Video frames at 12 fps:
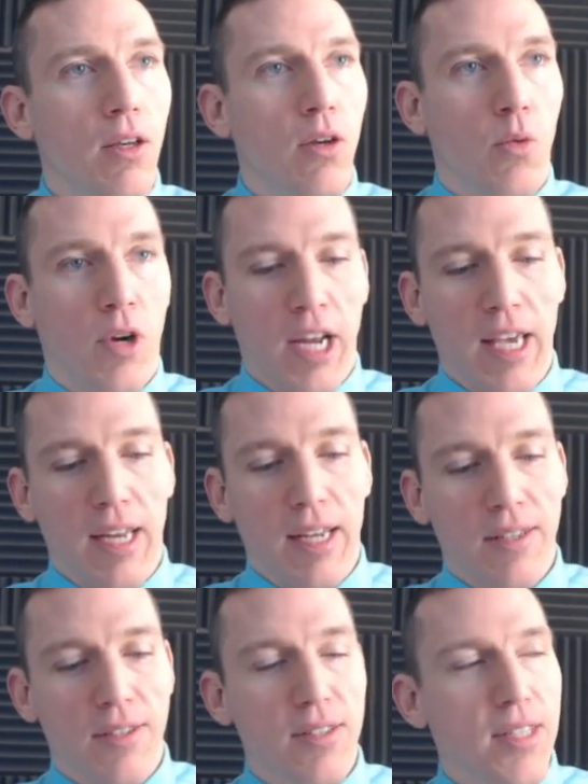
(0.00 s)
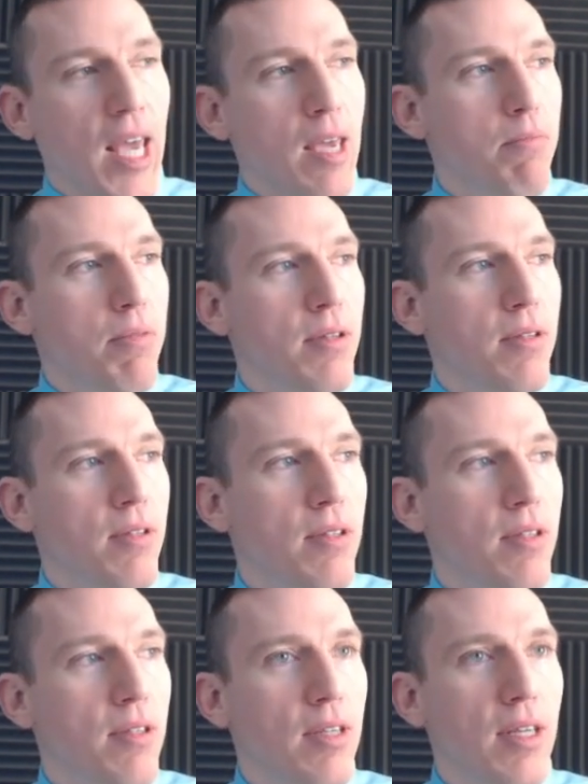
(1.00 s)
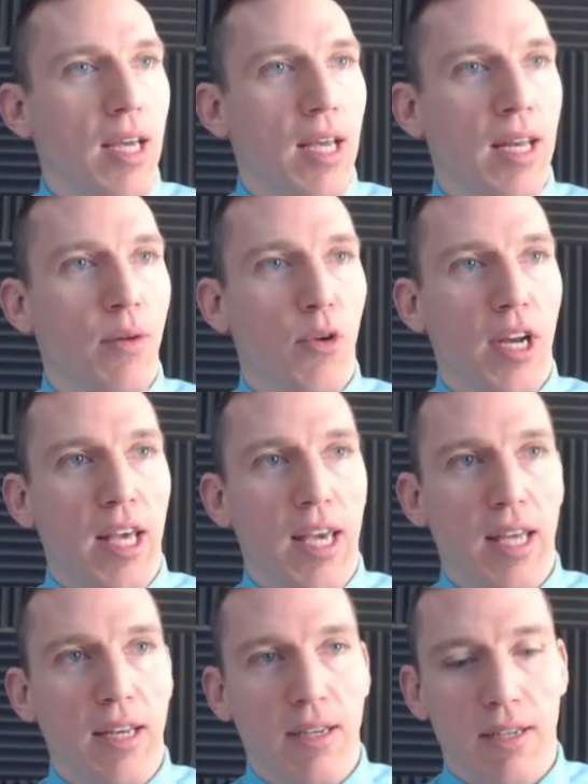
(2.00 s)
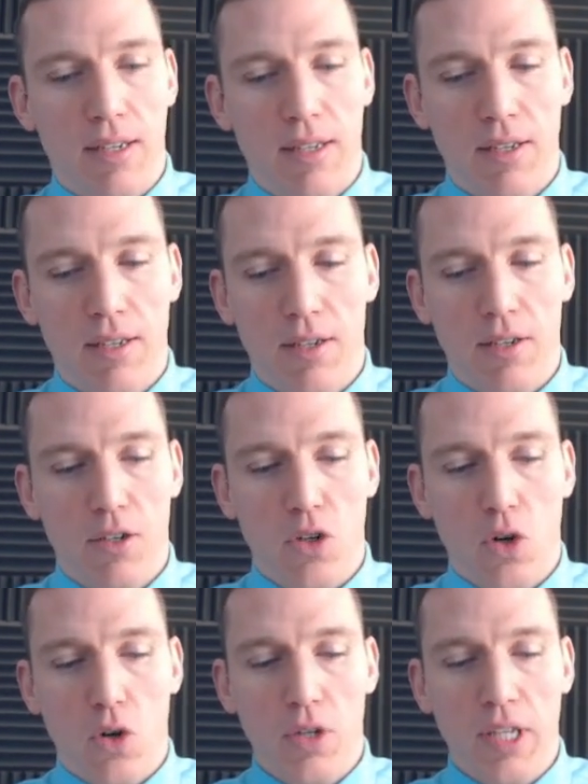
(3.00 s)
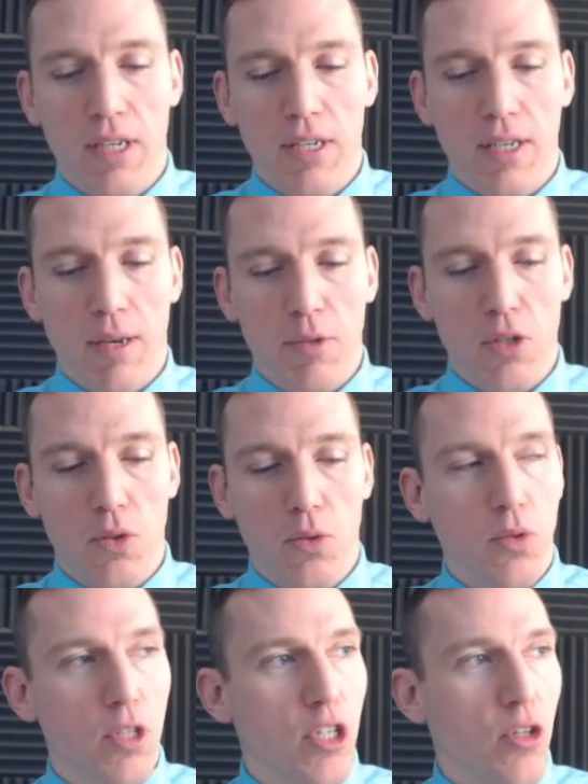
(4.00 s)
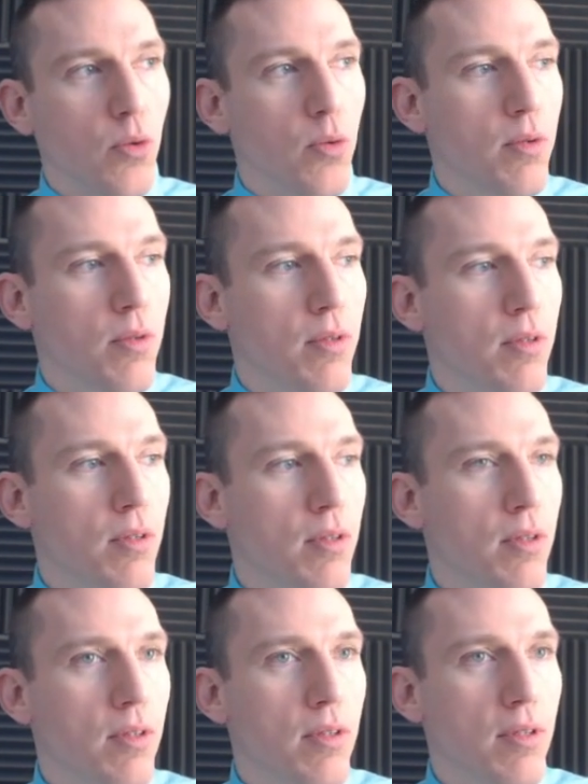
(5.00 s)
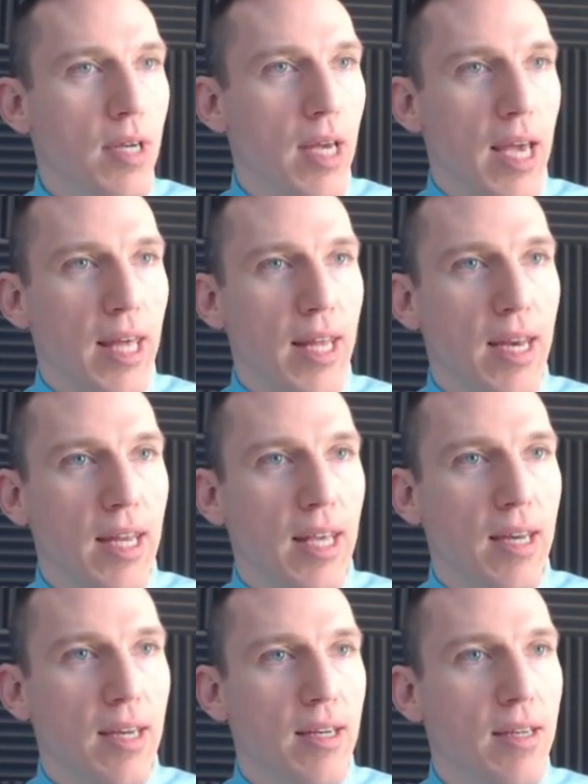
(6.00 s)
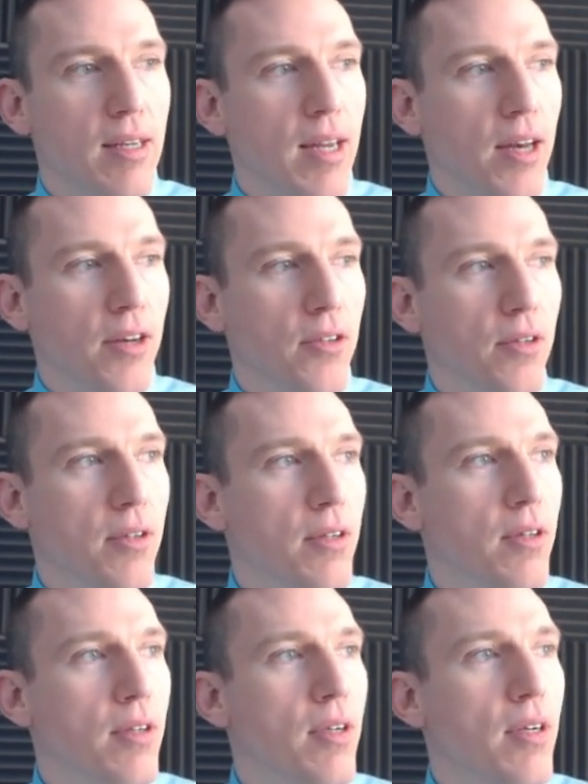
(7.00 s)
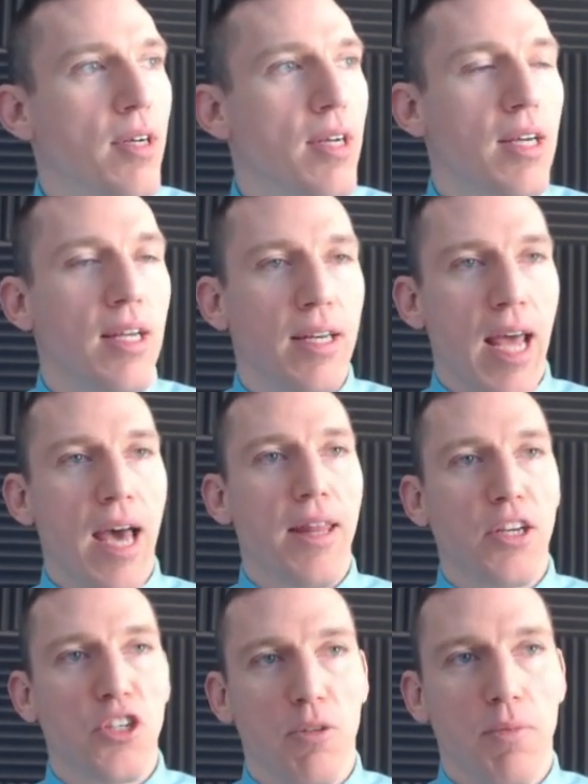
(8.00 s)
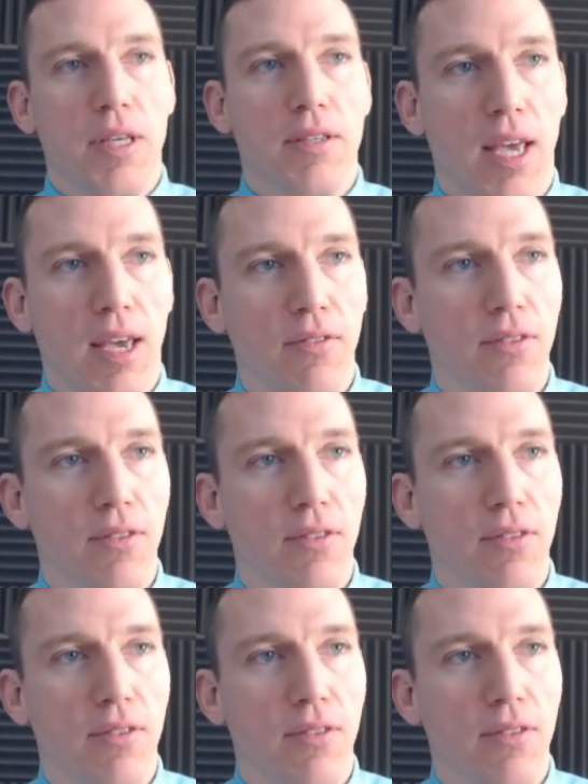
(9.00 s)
We're going to hit escape and then we're going to hit colon WQ and then hit enter. Now that should be saved.